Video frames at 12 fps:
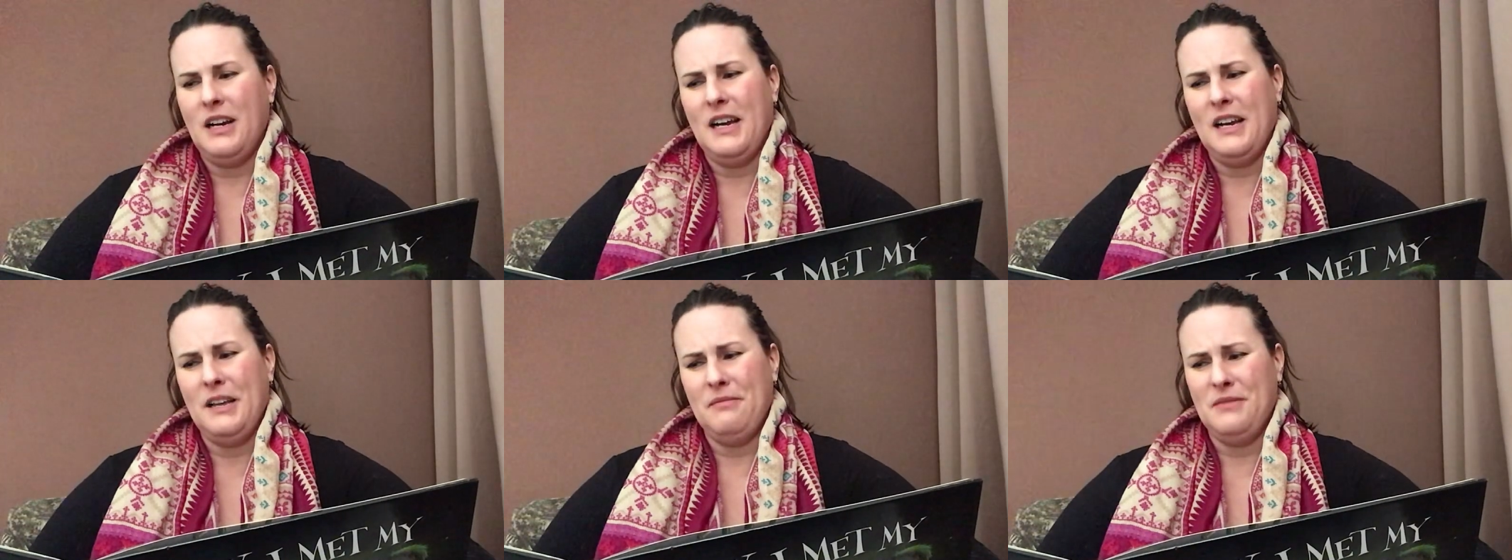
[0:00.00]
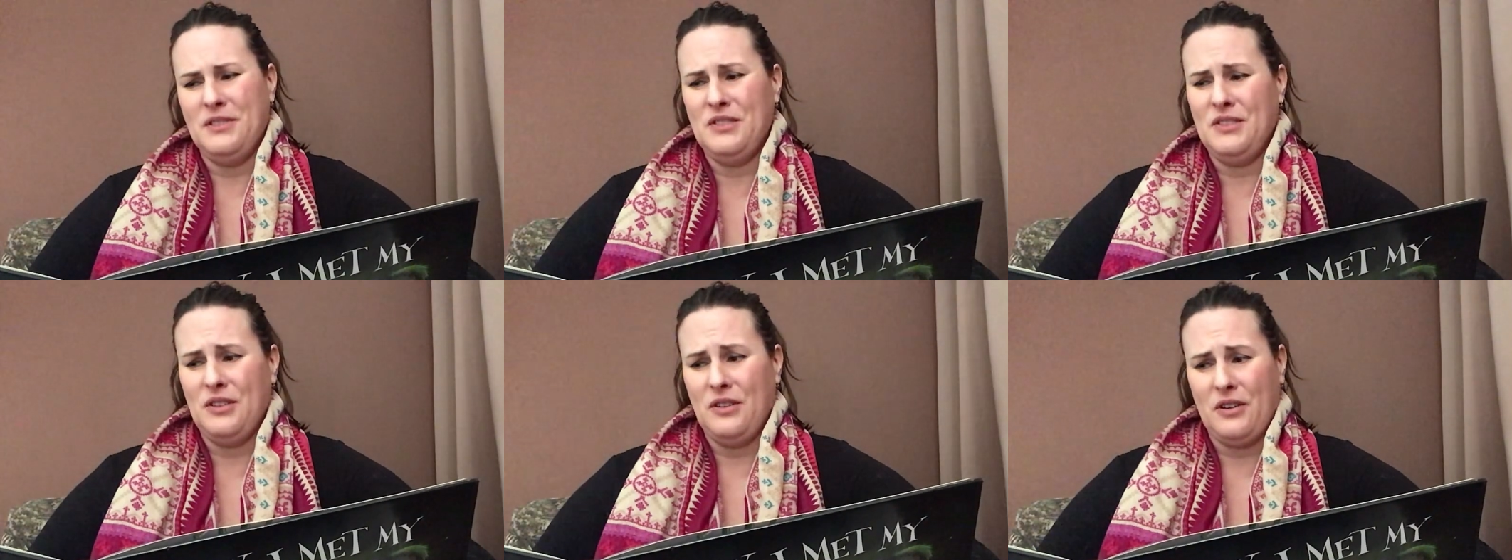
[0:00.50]
I'm
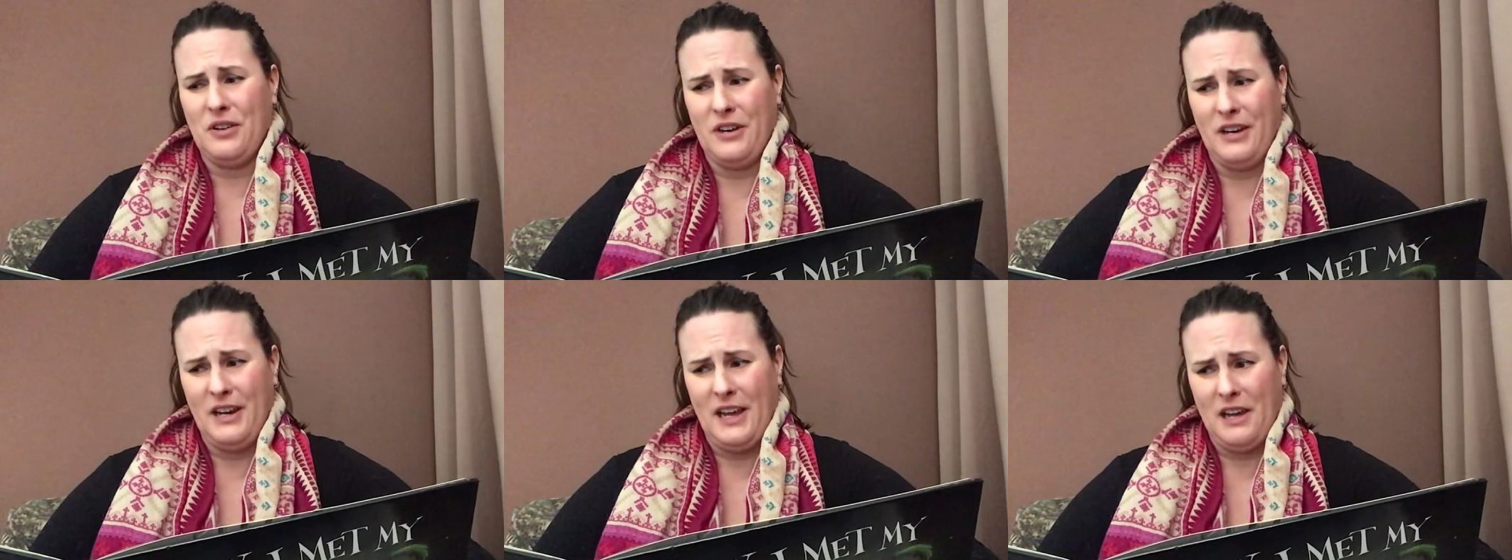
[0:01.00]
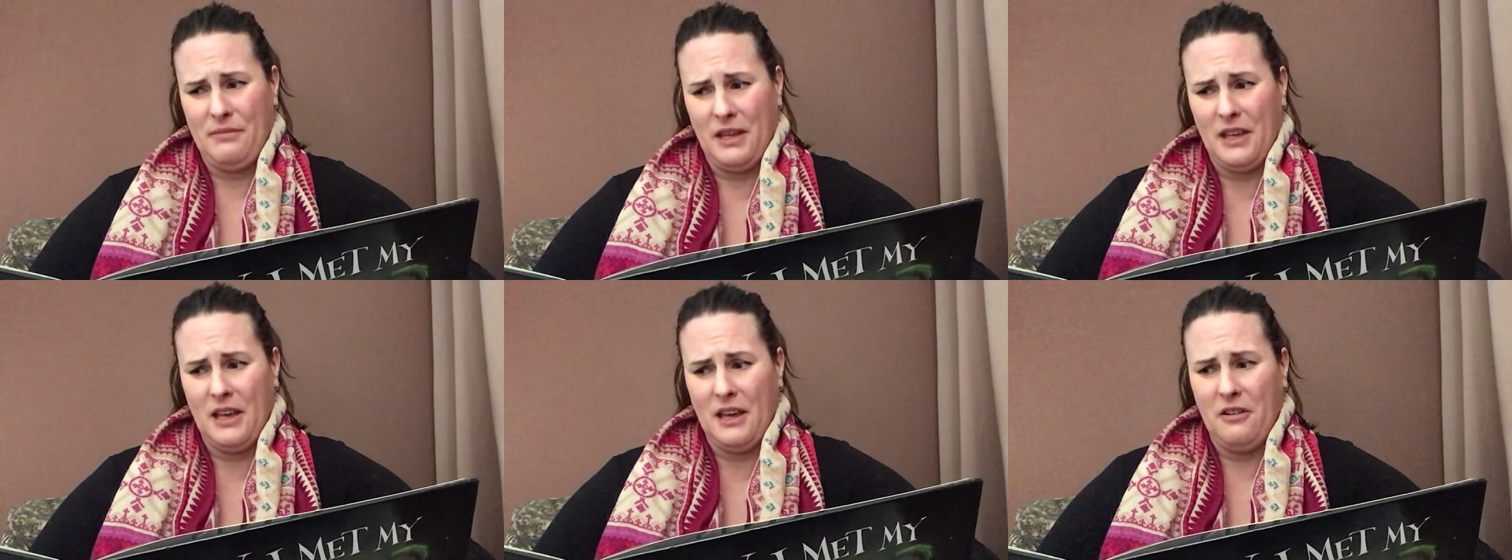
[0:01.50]
sorry,
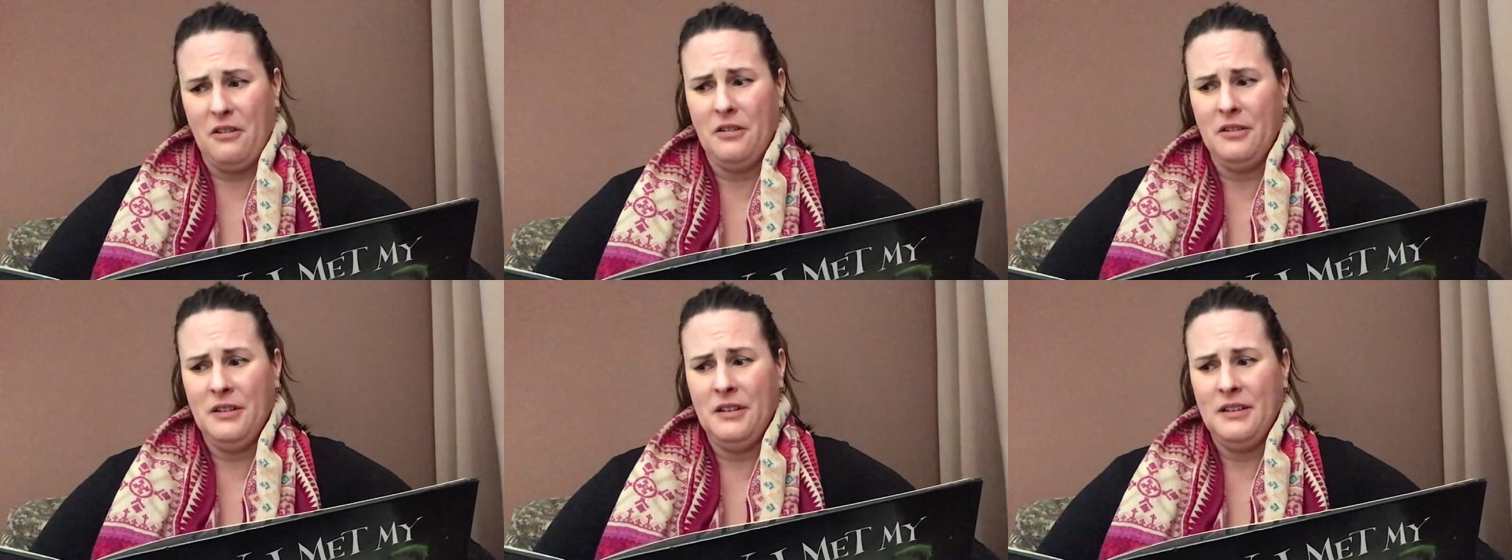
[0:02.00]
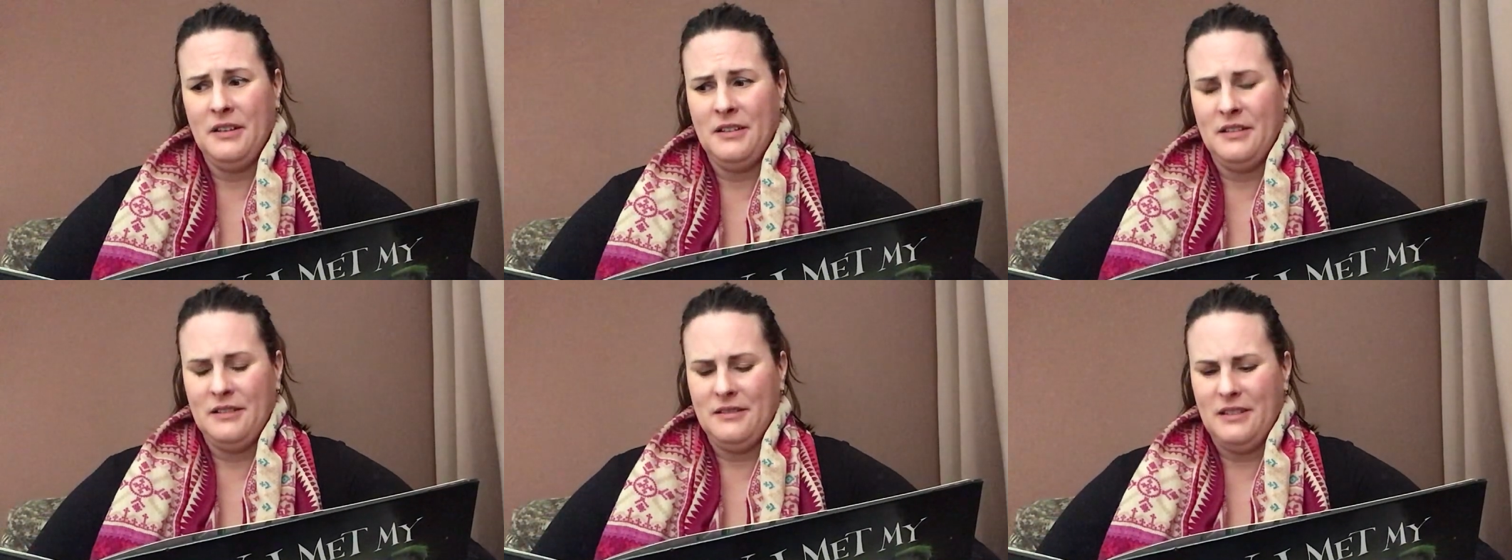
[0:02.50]
Abigail.
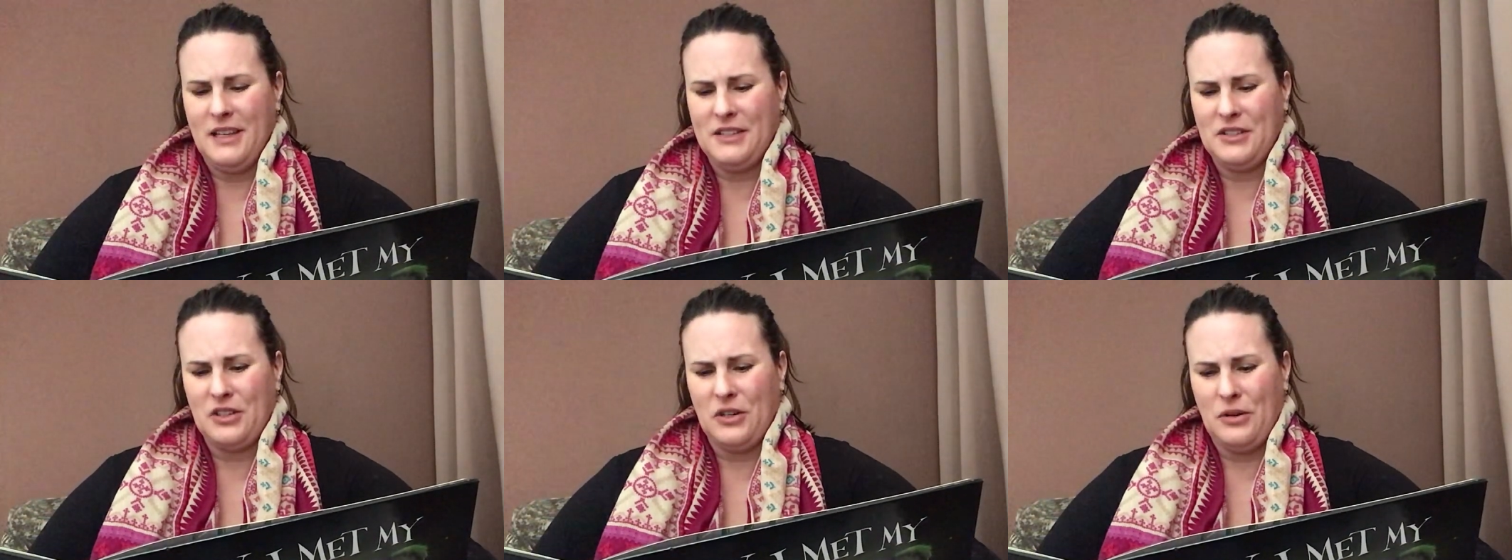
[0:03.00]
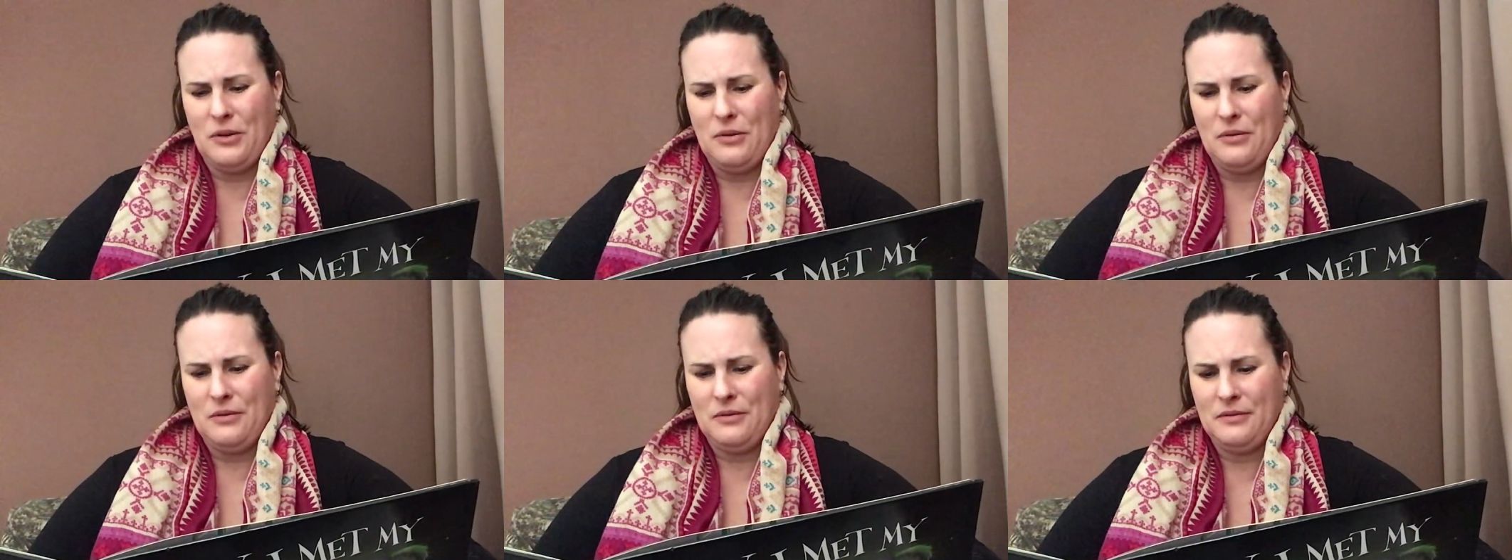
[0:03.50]
Let's go.